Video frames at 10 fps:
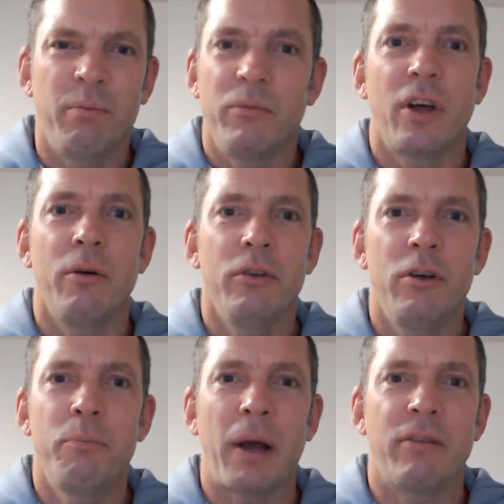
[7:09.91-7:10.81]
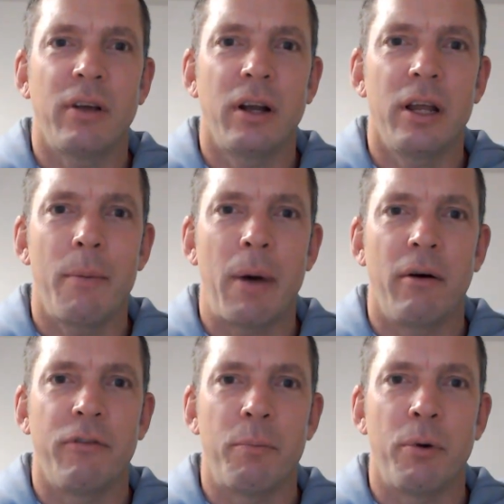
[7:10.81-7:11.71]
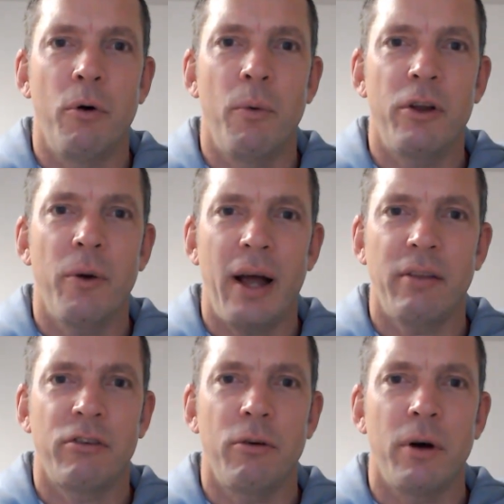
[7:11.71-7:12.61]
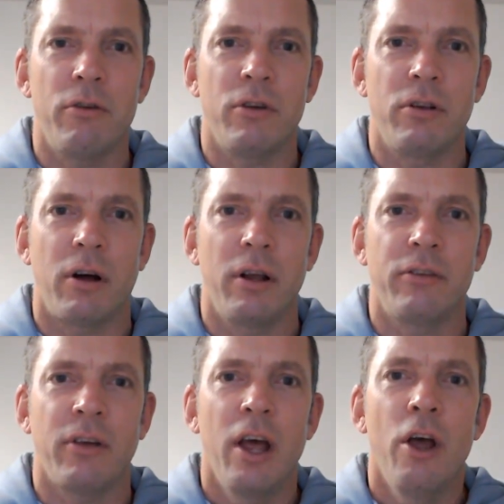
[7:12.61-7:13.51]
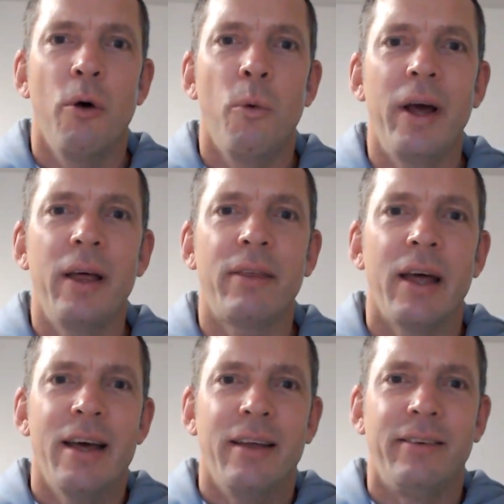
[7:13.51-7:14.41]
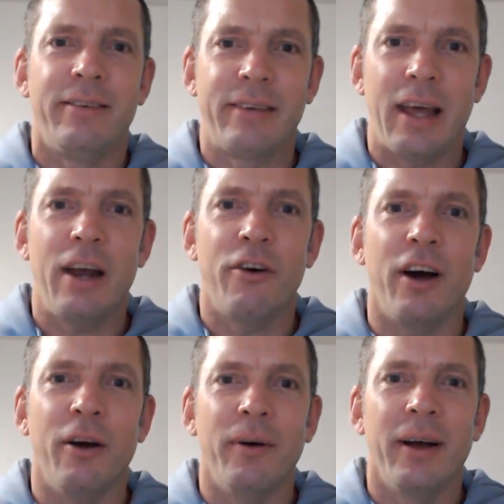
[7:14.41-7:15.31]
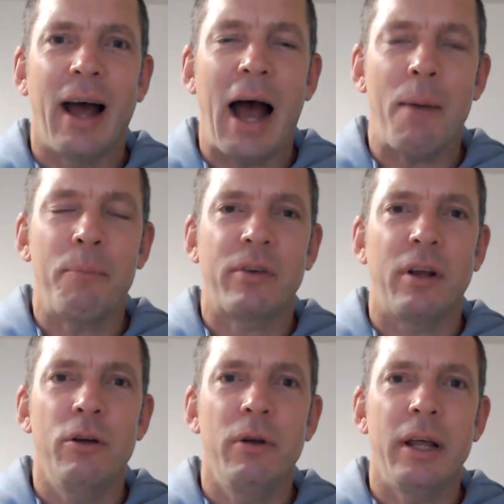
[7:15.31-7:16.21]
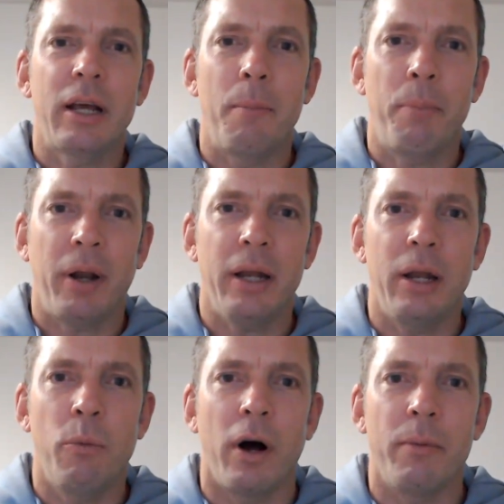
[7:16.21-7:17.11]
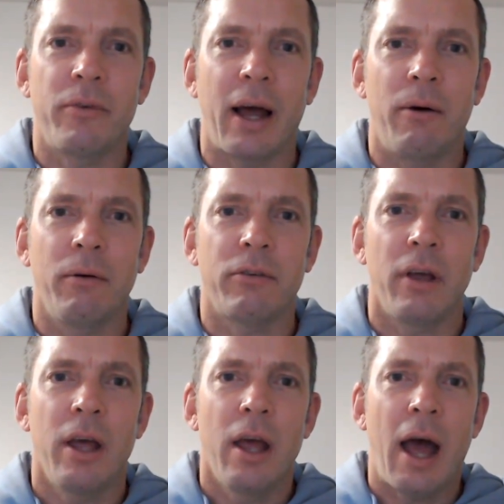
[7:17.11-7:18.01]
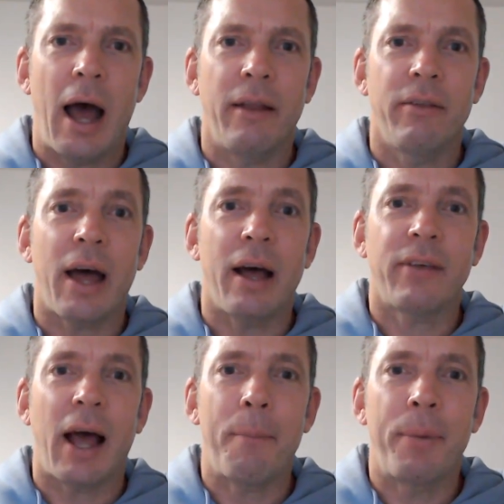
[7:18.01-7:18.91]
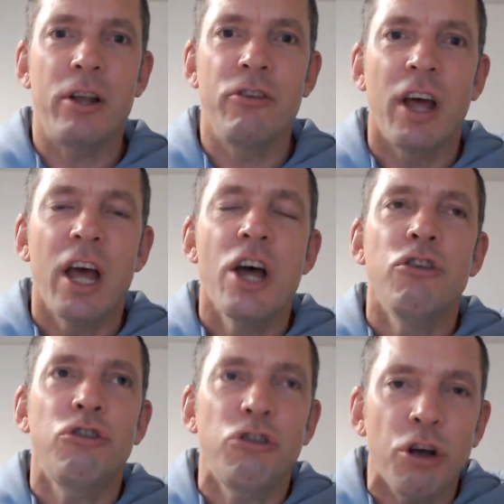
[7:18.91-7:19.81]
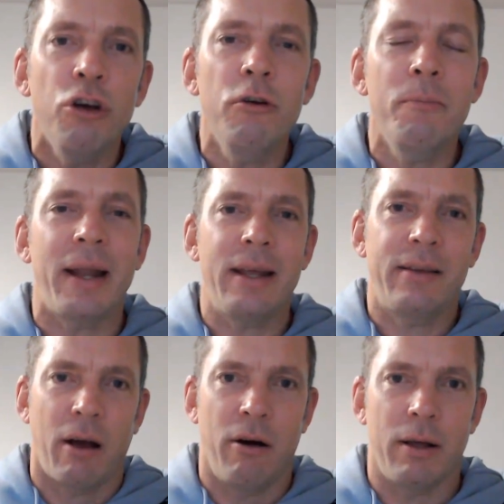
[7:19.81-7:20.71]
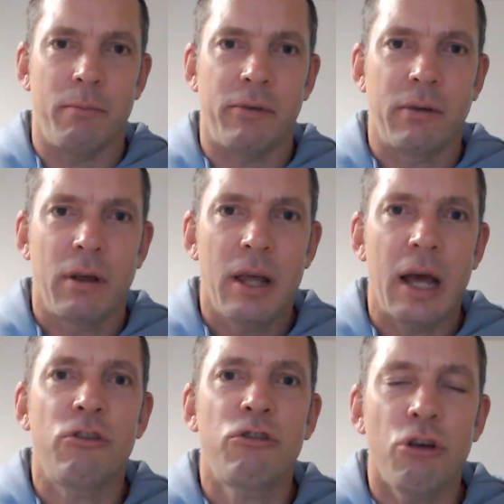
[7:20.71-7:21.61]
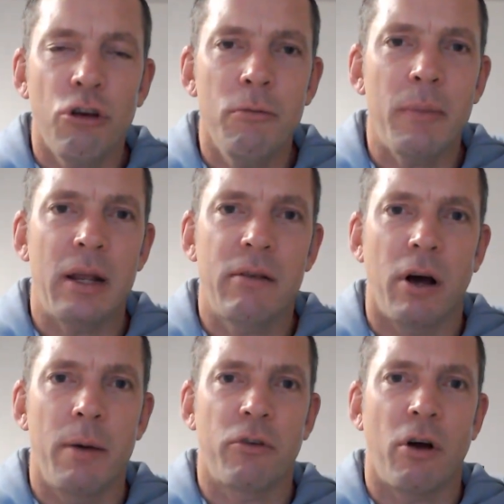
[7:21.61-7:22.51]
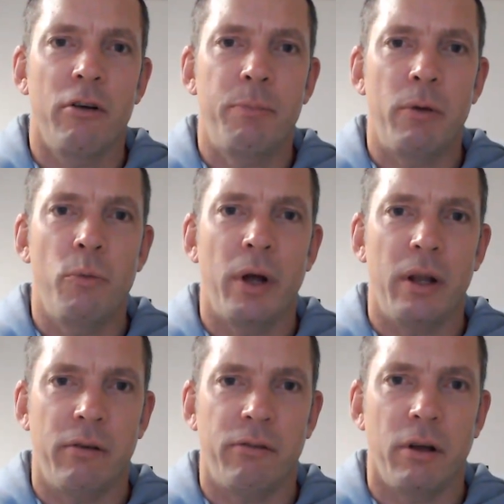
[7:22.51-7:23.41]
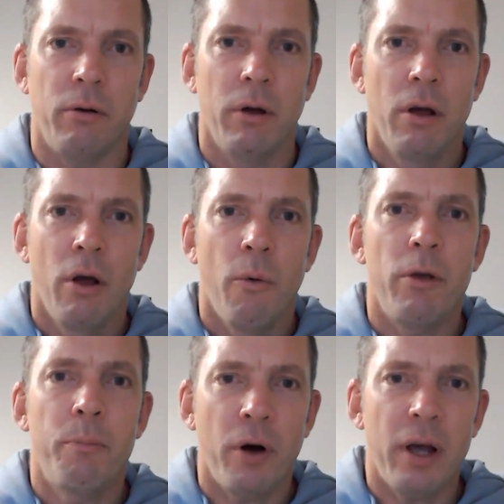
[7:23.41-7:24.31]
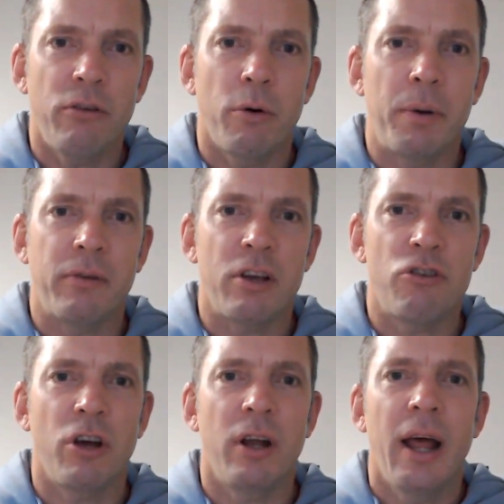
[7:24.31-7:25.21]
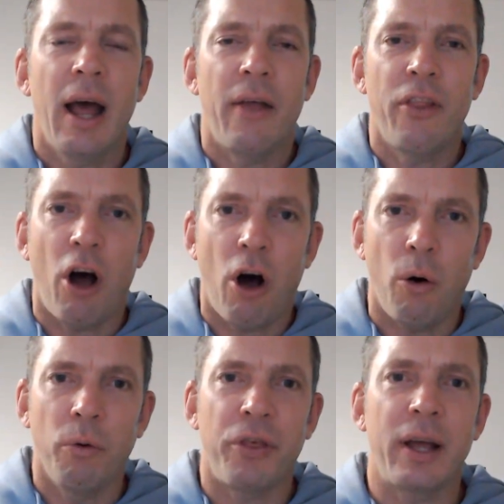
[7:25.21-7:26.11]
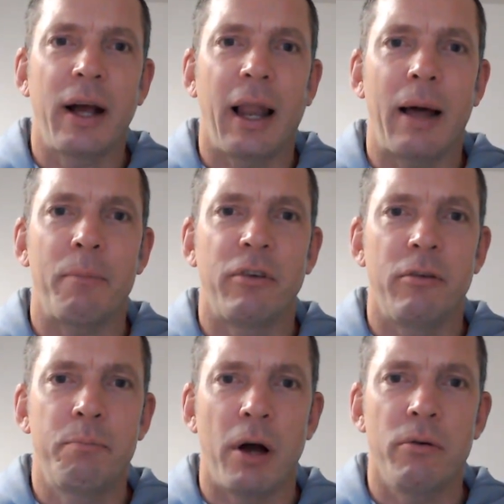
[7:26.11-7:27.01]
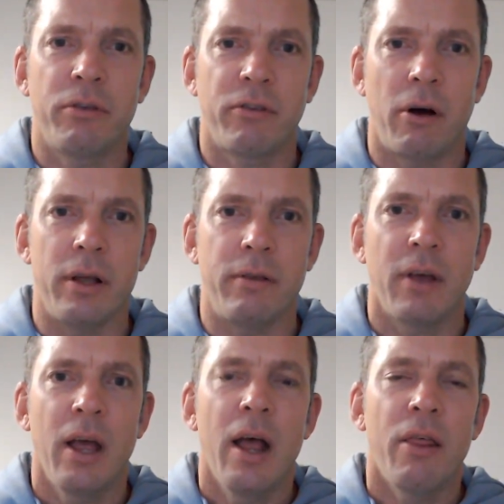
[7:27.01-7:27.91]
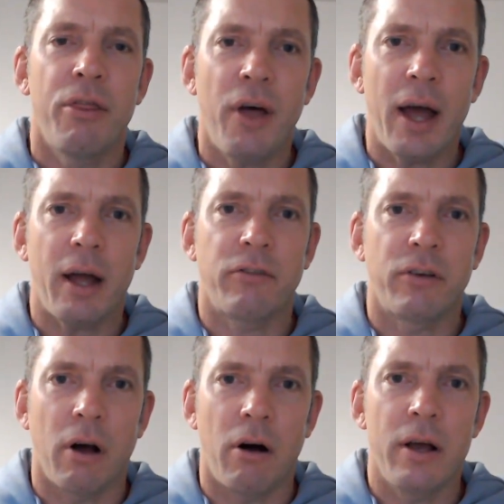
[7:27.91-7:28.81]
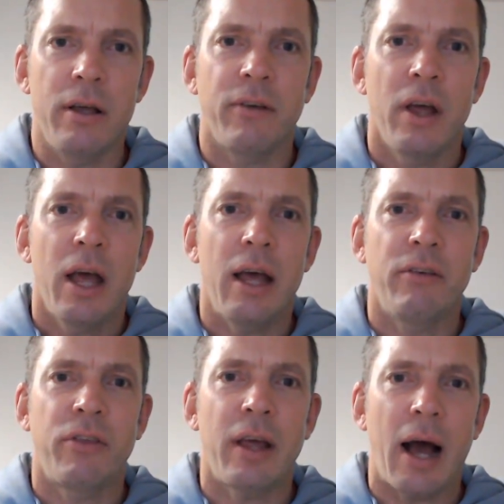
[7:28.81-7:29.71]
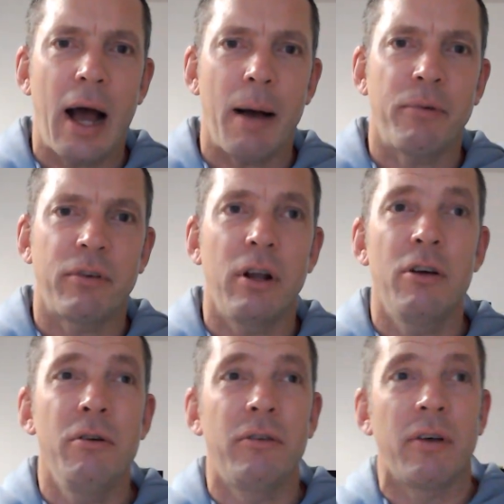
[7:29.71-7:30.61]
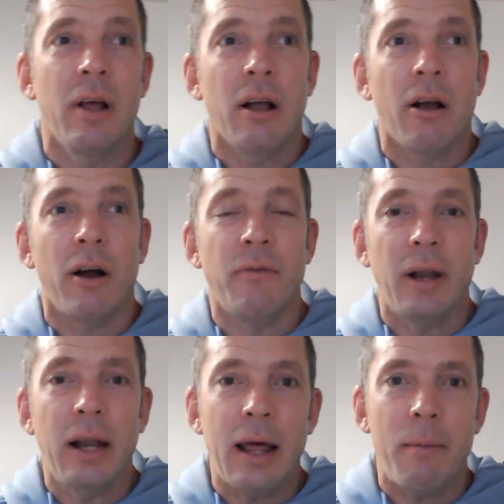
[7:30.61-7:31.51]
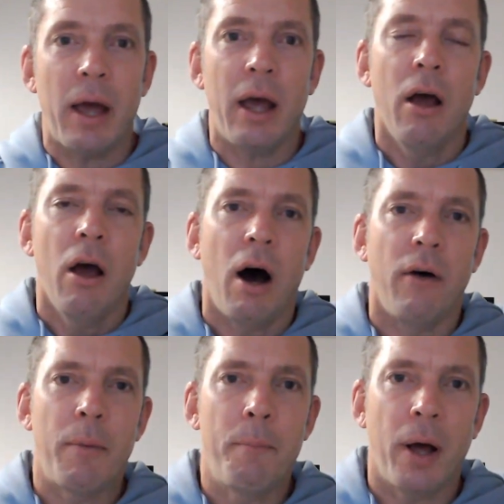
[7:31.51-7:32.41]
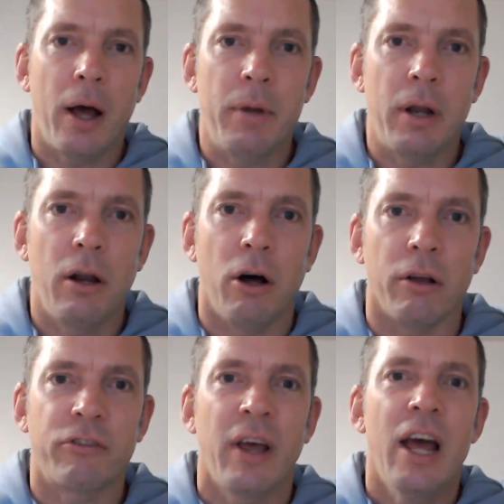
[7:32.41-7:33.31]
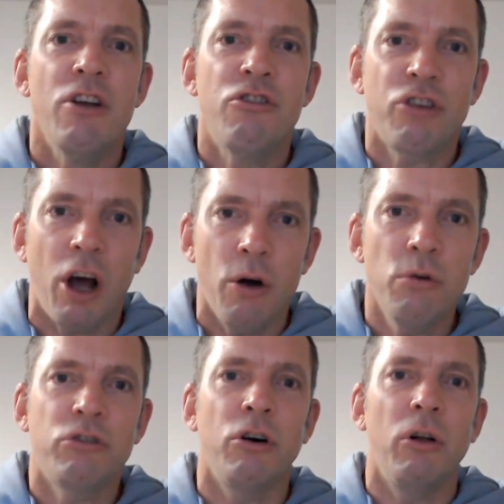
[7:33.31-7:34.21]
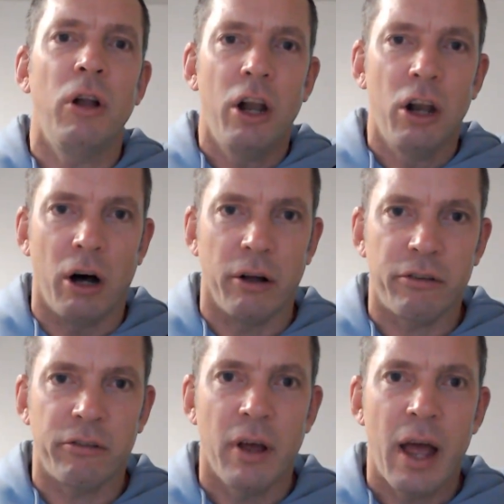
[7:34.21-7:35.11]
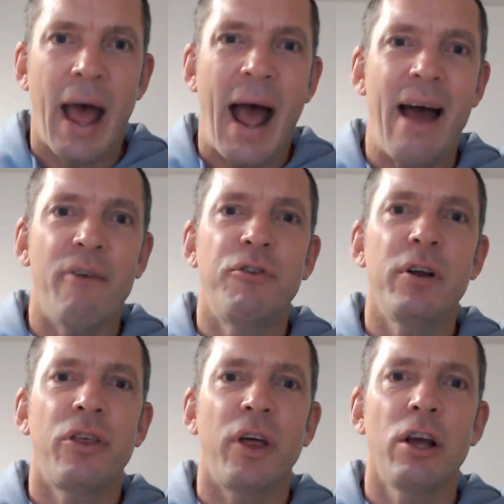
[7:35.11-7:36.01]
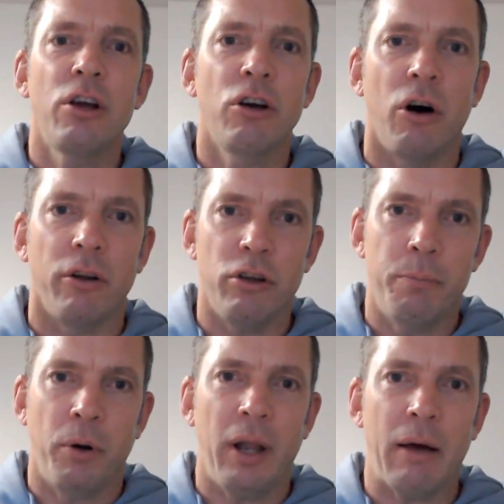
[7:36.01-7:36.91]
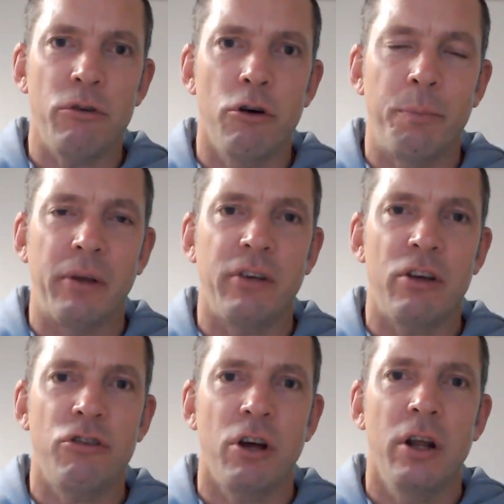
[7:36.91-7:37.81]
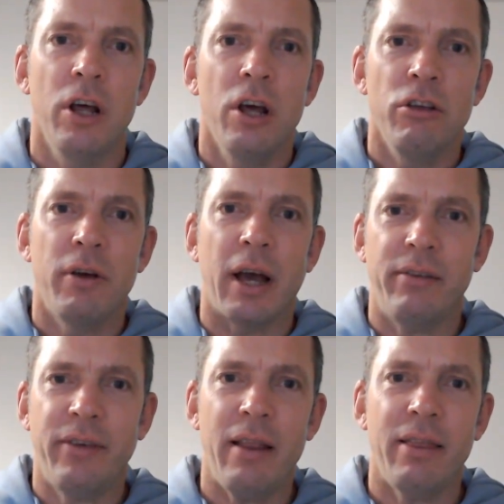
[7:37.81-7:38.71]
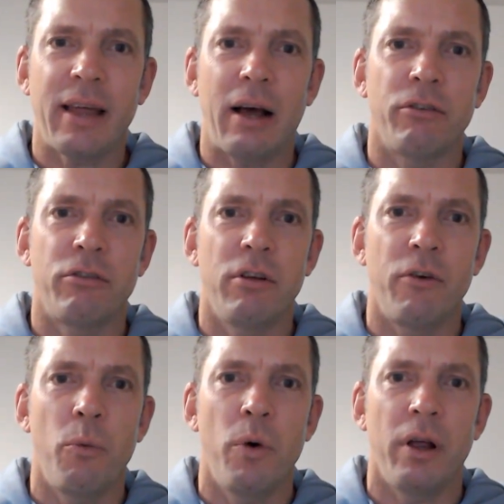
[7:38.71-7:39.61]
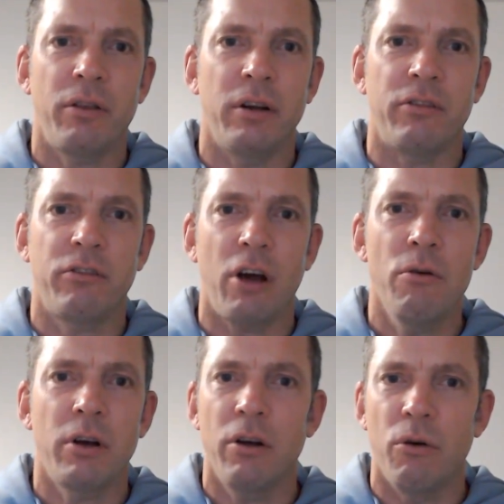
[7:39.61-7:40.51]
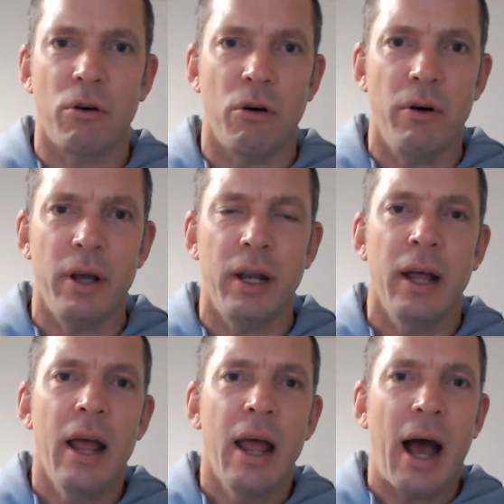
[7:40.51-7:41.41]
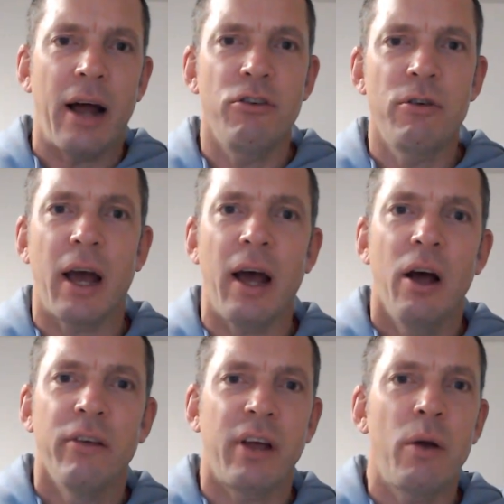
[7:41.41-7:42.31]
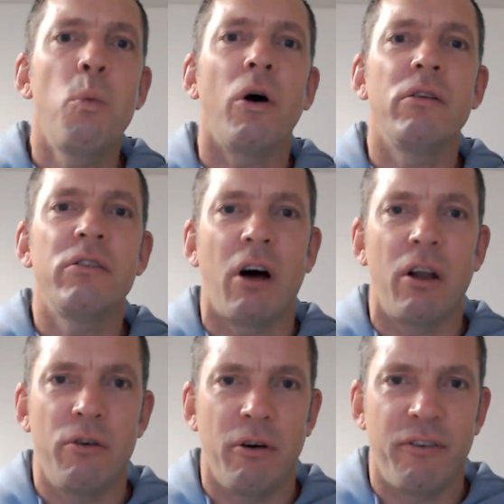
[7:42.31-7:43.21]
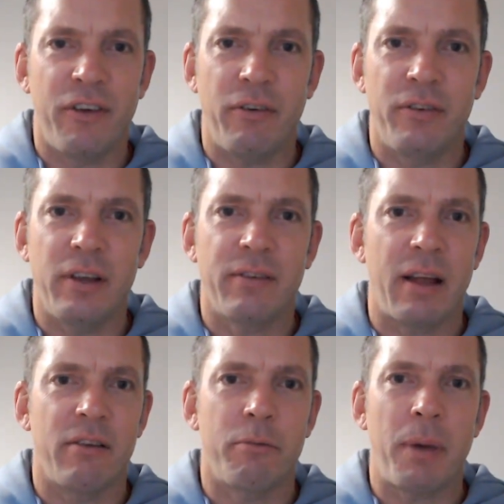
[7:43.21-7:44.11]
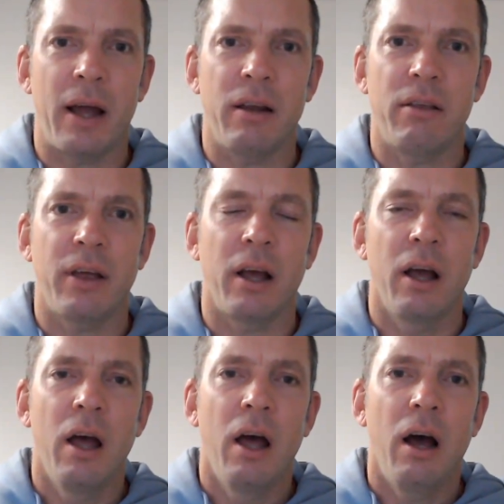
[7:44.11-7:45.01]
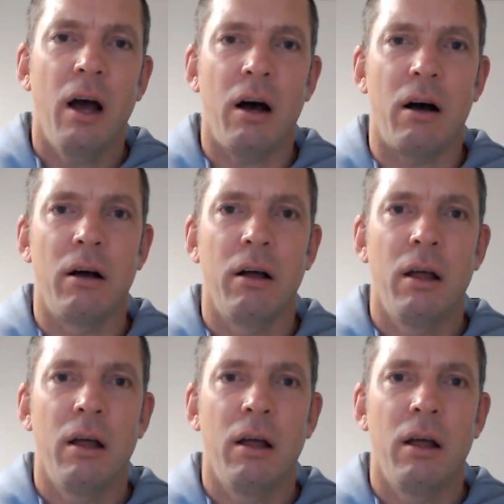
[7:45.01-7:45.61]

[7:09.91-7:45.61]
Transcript: So you basically come out of the pool when you had $200 with zero, absolutely, completely wiped out, and that has happened too many times. Yeah, too many times that I've been witness to, where you put into a position and the whole thing collapses both sides. That, guys, is the absolute kind of limit of impermanent loss. Total loss. Everything gone. You pull out your position, you get 10,000 of a worthless token or coin, and you get, say, $1 or 50 cents back, and you think, oh.